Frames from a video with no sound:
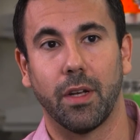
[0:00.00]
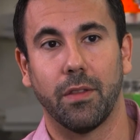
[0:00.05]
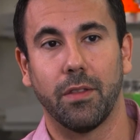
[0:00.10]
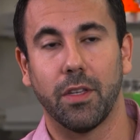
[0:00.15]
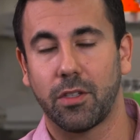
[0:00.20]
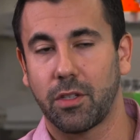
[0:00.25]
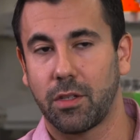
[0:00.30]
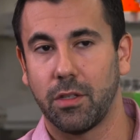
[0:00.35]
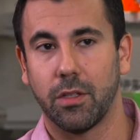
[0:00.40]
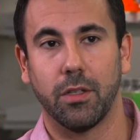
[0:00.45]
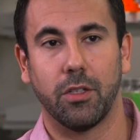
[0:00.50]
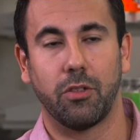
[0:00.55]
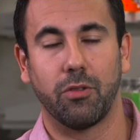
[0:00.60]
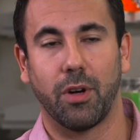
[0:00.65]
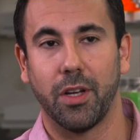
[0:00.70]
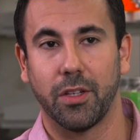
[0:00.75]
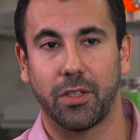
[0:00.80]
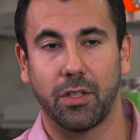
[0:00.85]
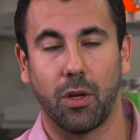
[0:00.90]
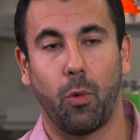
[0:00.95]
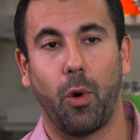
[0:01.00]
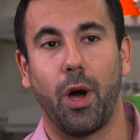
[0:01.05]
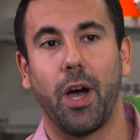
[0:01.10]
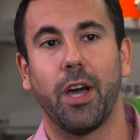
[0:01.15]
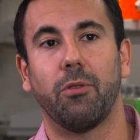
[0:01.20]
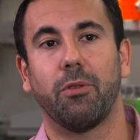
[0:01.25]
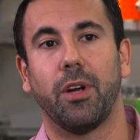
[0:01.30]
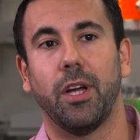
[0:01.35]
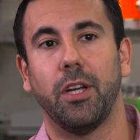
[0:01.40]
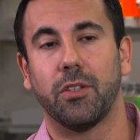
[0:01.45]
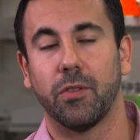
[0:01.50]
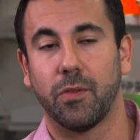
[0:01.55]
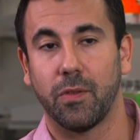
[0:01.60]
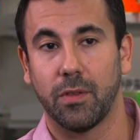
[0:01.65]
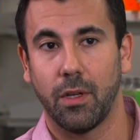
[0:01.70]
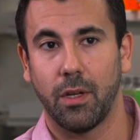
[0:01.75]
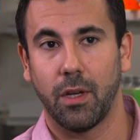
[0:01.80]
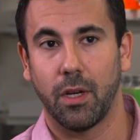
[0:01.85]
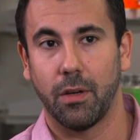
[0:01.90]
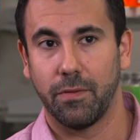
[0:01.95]
And this could address a wide range
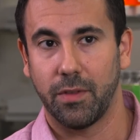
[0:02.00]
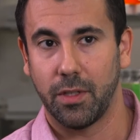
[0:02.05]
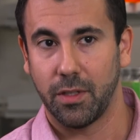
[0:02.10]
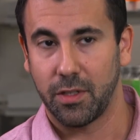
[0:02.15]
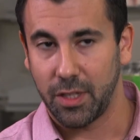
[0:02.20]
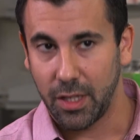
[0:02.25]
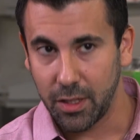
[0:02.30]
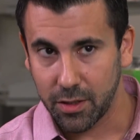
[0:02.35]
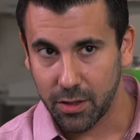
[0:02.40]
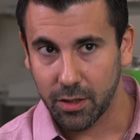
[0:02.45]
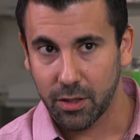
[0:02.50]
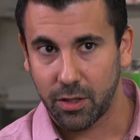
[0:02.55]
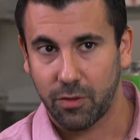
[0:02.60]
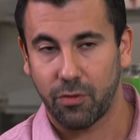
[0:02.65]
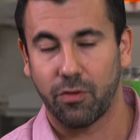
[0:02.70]
of diseases